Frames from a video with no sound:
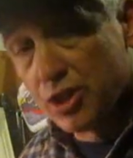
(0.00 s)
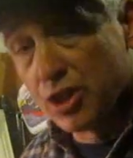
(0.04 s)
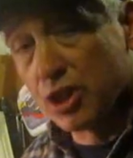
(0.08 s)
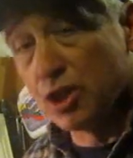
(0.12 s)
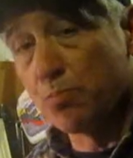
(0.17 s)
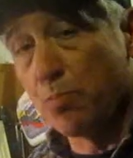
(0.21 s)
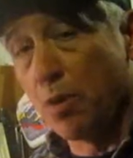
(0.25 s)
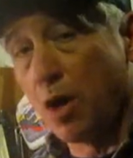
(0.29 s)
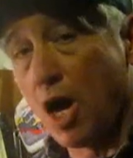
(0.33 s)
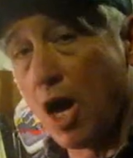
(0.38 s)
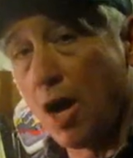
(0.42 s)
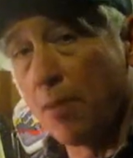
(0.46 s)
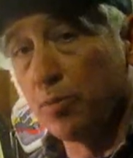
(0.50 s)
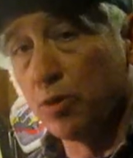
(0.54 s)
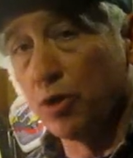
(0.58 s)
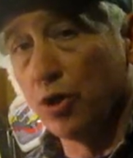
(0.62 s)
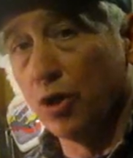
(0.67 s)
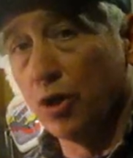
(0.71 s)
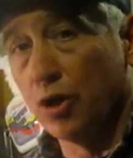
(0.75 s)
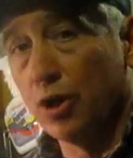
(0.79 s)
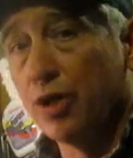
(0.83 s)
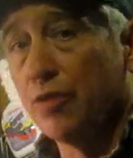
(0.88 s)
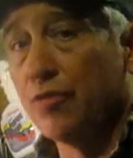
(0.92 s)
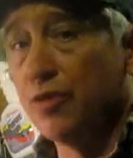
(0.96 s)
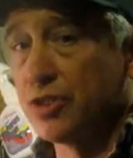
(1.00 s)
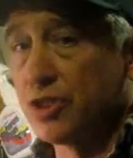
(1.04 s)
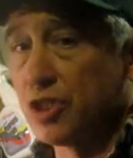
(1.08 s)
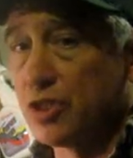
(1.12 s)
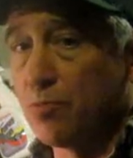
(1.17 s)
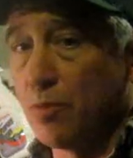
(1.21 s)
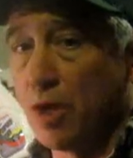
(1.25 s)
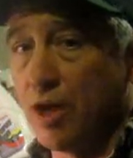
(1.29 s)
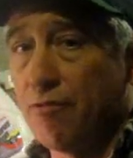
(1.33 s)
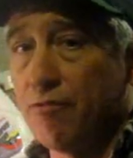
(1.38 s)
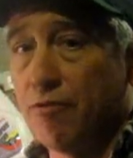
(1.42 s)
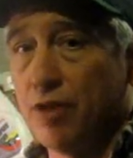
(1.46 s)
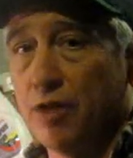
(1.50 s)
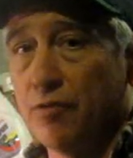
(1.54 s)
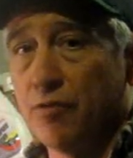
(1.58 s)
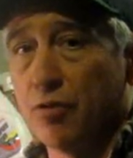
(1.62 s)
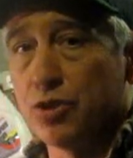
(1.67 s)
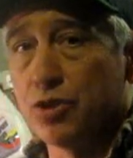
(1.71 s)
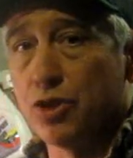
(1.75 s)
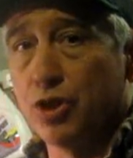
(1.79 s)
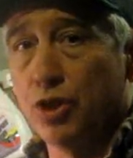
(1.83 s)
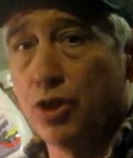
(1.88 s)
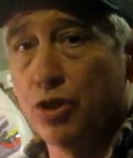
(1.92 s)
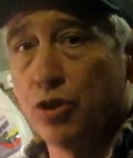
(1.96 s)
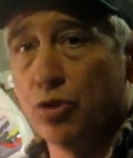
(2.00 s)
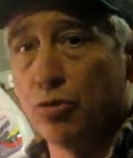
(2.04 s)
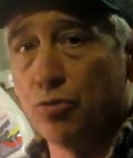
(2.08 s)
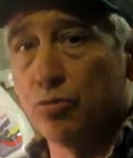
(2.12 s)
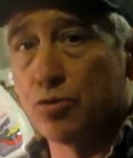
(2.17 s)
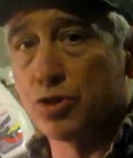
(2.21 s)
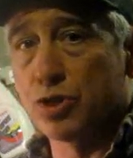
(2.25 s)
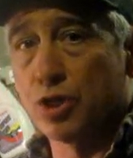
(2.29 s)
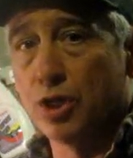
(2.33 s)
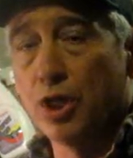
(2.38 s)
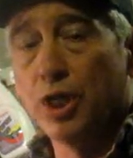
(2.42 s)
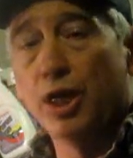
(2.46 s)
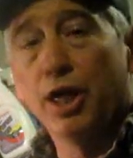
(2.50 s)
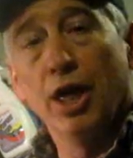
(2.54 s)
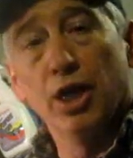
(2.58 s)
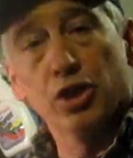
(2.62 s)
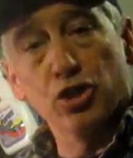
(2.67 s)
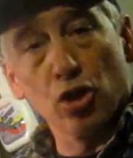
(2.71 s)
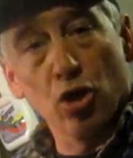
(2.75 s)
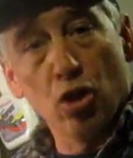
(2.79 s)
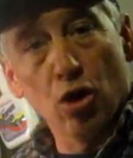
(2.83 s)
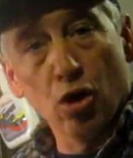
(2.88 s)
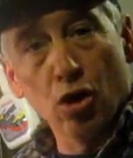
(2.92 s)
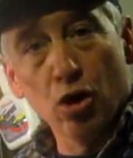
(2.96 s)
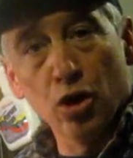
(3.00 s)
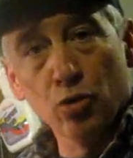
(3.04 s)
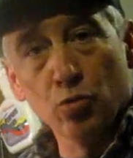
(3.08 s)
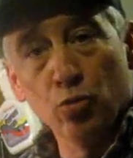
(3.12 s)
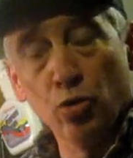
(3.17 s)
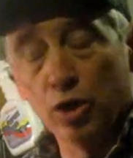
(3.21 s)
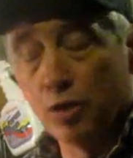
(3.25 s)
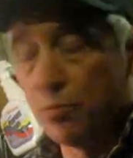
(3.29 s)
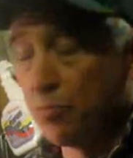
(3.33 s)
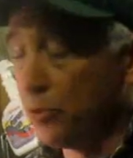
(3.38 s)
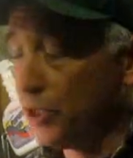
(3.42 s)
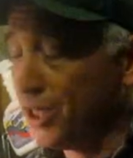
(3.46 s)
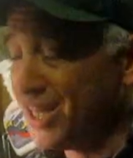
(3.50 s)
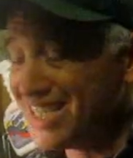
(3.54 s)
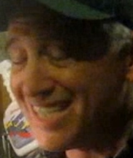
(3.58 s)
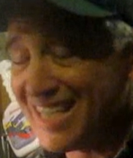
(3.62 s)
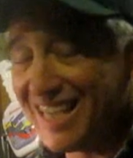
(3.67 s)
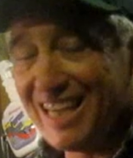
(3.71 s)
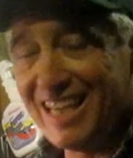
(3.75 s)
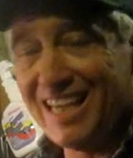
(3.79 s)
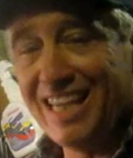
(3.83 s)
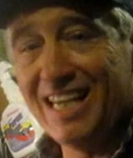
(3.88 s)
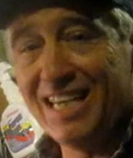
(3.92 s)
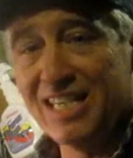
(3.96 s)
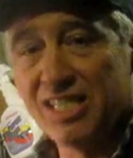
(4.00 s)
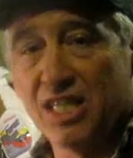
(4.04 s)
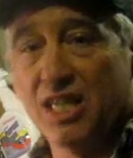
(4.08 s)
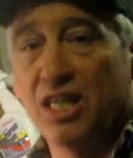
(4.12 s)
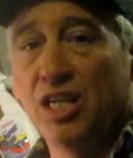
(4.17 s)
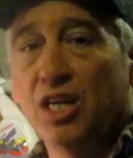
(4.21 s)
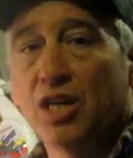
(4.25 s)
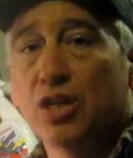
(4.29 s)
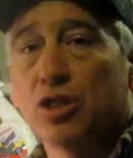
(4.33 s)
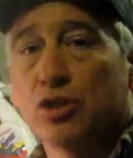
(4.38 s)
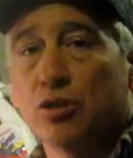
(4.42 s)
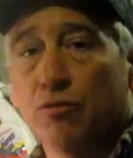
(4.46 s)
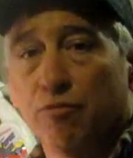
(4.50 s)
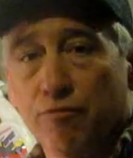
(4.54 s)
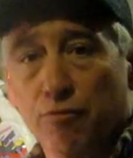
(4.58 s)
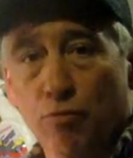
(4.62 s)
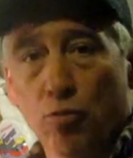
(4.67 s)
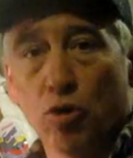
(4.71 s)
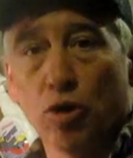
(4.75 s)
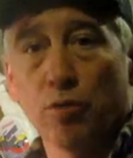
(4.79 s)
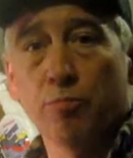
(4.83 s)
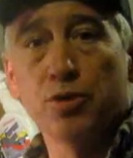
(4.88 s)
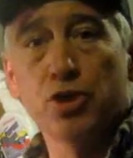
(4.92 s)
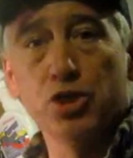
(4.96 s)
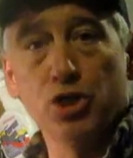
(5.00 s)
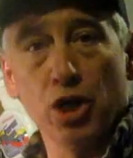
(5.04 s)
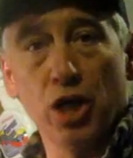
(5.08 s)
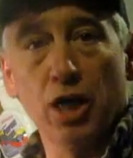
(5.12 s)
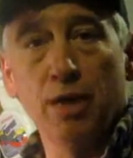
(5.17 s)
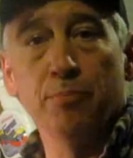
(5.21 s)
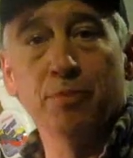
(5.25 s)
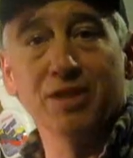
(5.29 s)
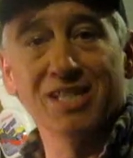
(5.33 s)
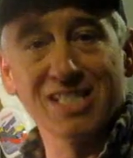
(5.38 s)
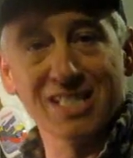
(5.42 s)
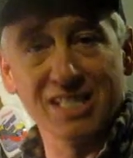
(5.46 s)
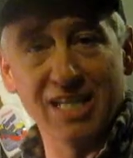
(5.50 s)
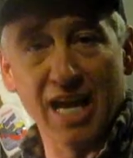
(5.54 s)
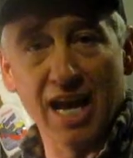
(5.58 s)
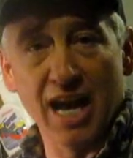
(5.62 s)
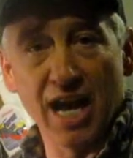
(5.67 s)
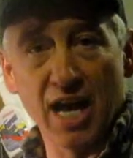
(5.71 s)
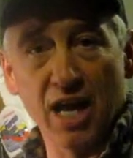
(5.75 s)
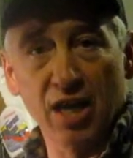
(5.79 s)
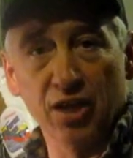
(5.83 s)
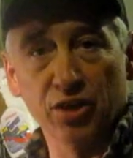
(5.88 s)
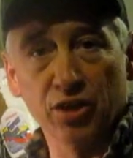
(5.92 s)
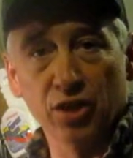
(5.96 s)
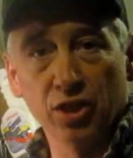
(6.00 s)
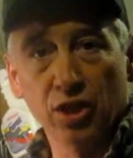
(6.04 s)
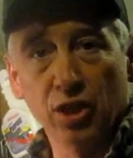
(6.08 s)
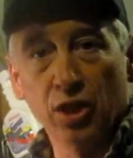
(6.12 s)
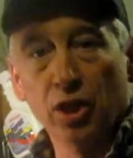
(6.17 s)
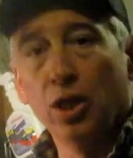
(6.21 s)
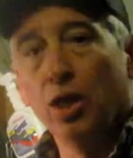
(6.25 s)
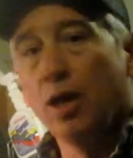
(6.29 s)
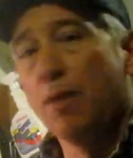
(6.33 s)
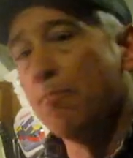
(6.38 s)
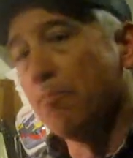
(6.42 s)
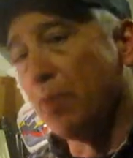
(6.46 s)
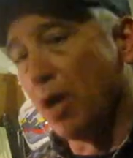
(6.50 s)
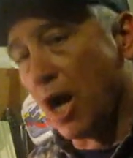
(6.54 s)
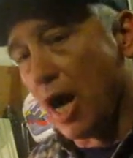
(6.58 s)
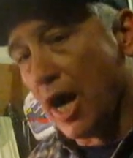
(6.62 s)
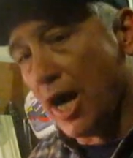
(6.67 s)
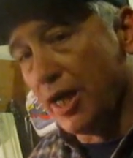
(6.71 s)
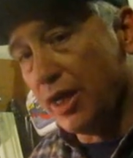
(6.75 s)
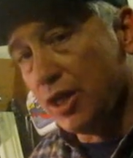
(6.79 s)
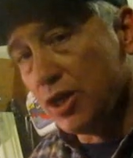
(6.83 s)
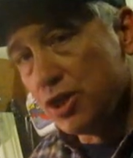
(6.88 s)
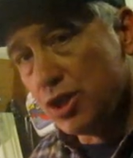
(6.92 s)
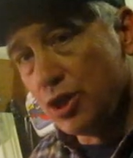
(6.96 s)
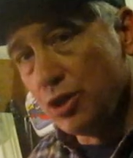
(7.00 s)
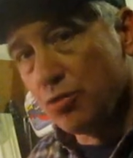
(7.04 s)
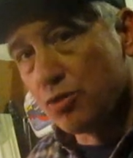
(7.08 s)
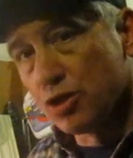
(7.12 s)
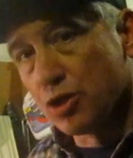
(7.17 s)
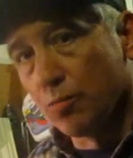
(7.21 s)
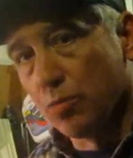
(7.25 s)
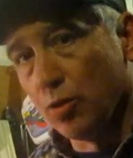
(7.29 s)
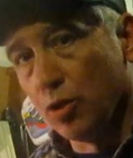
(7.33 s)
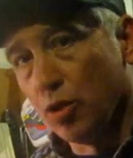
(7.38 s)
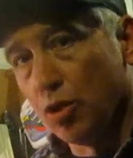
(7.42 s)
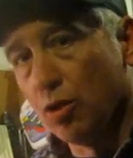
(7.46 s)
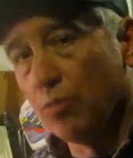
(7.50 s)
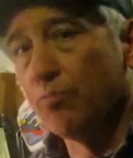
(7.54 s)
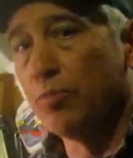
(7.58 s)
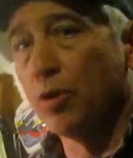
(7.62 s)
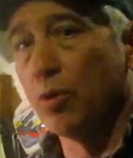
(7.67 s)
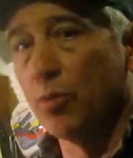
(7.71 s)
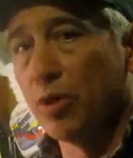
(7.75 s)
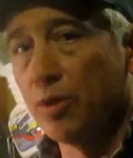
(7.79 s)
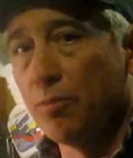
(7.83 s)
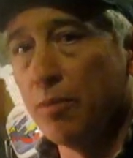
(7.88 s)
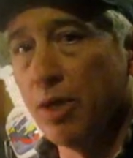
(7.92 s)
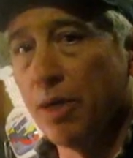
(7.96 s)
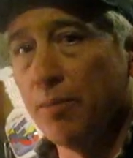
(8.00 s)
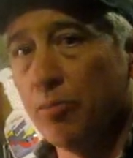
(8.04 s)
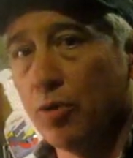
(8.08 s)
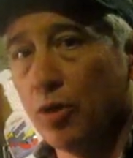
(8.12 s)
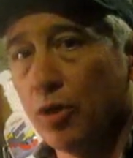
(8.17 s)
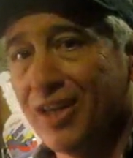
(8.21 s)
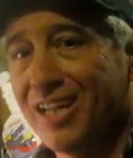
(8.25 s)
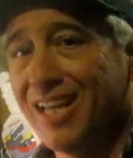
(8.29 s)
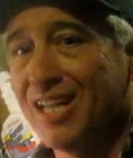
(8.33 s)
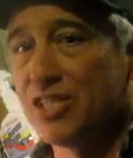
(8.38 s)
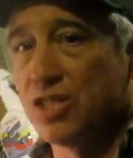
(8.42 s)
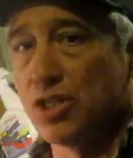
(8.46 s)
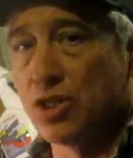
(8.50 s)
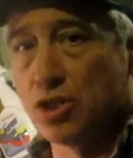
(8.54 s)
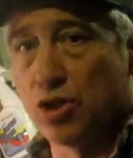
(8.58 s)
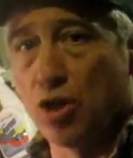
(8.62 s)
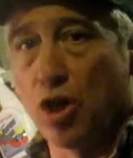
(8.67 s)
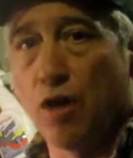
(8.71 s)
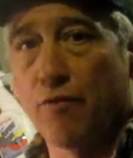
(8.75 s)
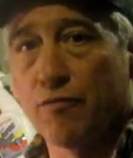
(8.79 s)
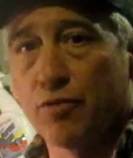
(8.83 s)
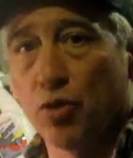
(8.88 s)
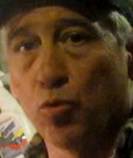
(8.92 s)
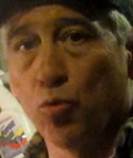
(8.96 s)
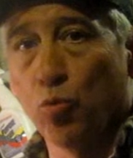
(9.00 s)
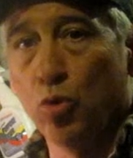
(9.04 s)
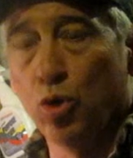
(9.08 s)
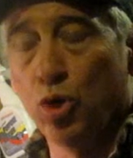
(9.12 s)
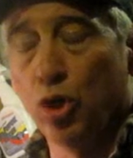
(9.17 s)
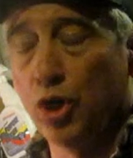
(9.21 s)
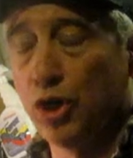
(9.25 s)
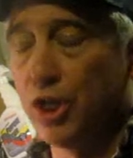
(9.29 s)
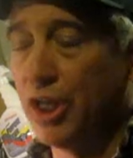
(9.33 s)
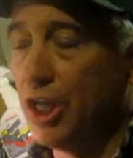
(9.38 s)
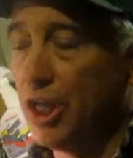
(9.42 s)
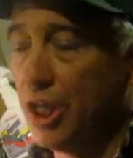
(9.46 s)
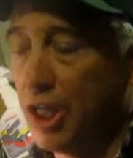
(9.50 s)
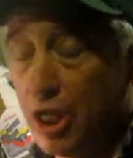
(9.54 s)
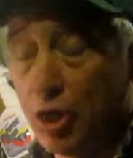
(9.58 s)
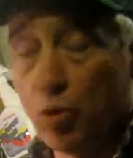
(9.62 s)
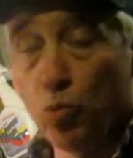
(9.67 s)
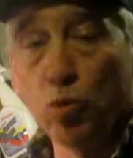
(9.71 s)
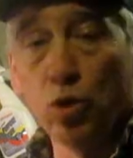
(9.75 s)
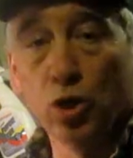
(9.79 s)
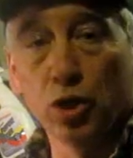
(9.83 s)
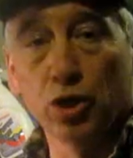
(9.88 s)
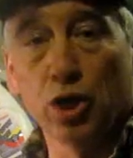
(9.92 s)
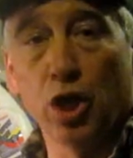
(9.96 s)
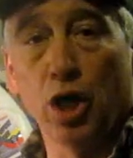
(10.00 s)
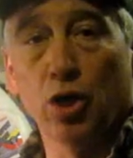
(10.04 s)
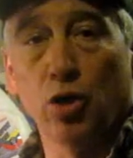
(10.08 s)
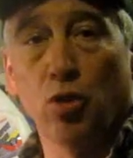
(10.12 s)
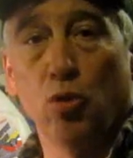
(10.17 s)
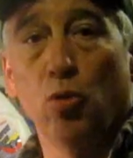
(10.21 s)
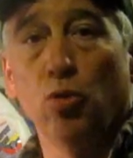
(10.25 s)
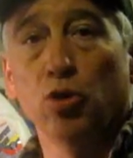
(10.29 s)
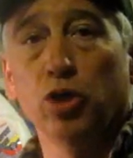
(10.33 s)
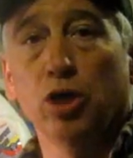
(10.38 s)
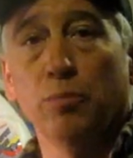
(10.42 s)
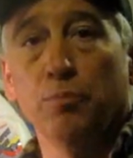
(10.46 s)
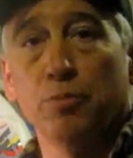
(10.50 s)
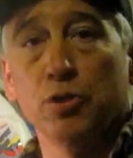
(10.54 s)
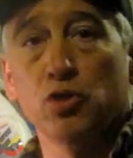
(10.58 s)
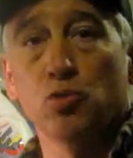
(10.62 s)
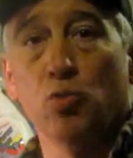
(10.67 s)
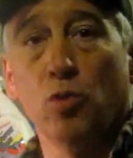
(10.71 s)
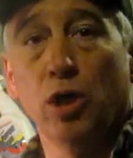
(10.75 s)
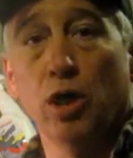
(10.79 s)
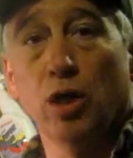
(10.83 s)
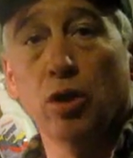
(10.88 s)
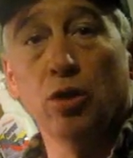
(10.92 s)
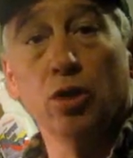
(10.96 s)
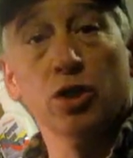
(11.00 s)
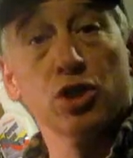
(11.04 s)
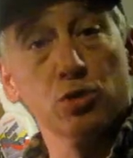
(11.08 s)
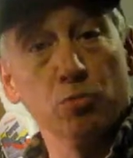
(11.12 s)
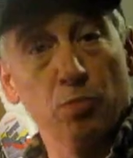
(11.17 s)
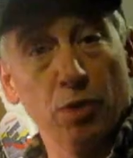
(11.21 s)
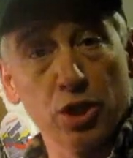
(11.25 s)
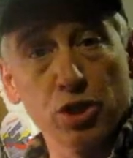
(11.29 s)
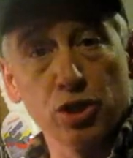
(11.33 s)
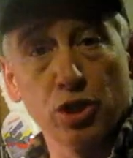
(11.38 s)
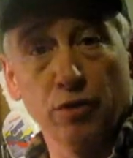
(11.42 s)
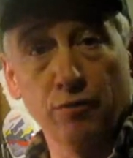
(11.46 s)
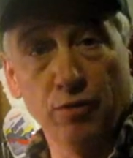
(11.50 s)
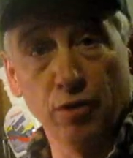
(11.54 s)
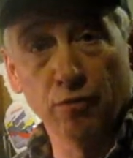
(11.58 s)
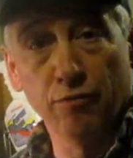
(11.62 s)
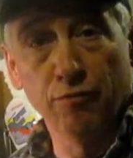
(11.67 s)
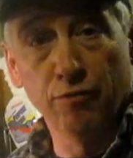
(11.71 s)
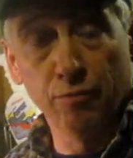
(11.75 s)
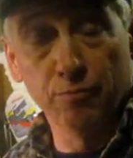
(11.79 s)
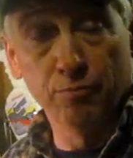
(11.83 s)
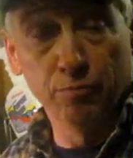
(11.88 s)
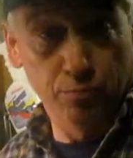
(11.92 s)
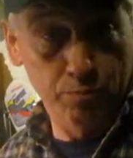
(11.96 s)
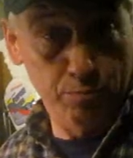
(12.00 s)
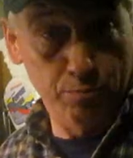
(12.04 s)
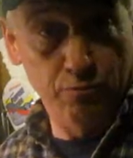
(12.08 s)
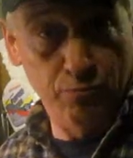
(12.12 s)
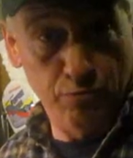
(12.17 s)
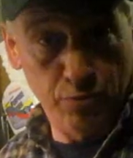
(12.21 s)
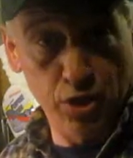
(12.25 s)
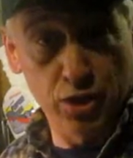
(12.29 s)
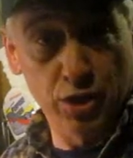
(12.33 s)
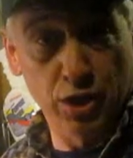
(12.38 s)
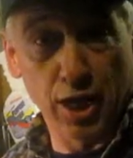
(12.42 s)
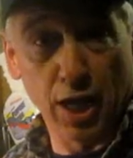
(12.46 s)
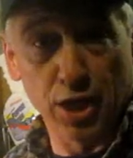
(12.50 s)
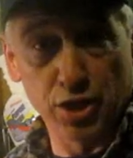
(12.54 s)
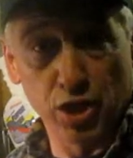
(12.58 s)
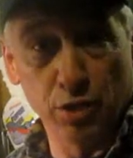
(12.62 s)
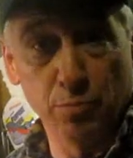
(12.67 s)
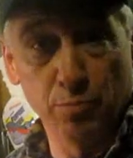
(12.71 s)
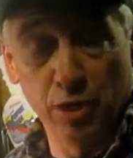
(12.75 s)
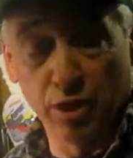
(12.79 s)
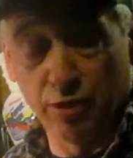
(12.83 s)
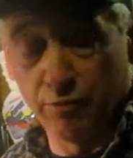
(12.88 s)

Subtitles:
is poplar. This is my favorite to use. It's a hardwood, but it's easy to form, shape, and sand. Pine is usable, but remember, it's a softer wood. It will not hold up as well, especially if you're catching big